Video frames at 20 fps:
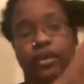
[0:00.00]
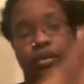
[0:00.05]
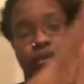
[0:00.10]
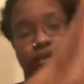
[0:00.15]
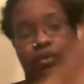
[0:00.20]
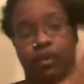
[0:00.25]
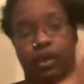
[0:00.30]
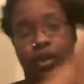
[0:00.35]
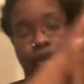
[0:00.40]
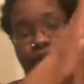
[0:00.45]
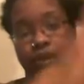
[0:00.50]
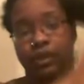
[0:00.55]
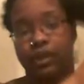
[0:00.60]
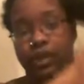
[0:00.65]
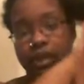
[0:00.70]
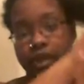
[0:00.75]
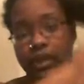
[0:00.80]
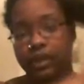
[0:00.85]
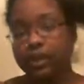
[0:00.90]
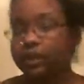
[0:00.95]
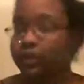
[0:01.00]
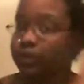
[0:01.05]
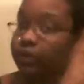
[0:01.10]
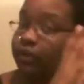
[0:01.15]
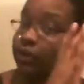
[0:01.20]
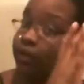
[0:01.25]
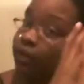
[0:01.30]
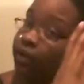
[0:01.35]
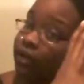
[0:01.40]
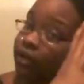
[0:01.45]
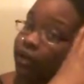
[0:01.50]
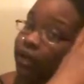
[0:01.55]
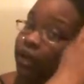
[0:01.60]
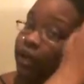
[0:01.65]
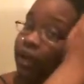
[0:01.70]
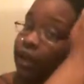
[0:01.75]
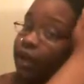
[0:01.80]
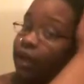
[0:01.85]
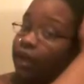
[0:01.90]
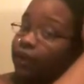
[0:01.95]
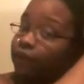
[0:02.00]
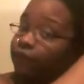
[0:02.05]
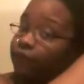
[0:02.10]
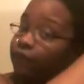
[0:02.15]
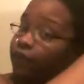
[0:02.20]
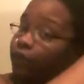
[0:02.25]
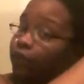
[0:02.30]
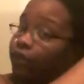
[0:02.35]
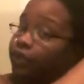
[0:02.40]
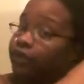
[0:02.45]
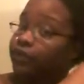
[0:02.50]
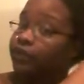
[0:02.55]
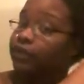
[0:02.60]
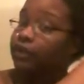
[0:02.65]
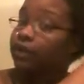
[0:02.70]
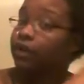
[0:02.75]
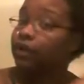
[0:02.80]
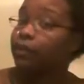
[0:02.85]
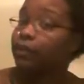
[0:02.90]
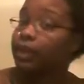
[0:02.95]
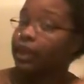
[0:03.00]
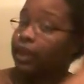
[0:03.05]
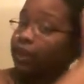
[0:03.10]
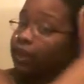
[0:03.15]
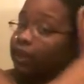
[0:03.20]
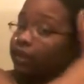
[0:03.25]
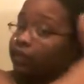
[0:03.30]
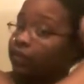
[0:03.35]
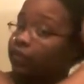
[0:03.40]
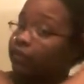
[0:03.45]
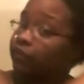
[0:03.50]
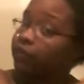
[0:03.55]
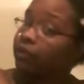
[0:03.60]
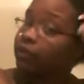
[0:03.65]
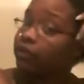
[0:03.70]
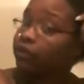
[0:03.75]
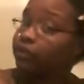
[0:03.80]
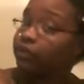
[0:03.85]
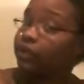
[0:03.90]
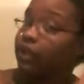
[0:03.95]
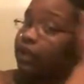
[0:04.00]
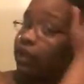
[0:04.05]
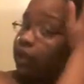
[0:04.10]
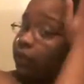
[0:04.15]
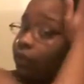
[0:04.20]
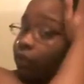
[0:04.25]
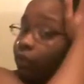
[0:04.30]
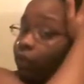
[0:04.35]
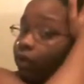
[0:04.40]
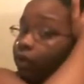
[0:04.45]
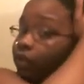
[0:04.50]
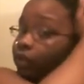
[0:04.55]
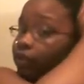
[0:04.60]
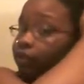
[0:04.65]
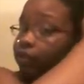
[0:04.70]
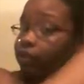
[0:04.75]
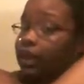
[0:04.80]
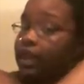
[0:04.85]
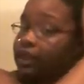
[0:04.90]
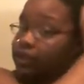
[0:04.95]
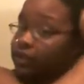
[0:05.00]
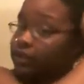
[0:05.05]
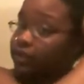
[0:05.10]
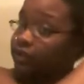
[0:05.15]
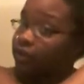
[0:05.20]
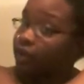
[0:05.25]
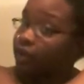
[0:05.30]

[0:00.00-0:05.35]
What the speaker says: to rub this and focus it on my ends first and then work the rest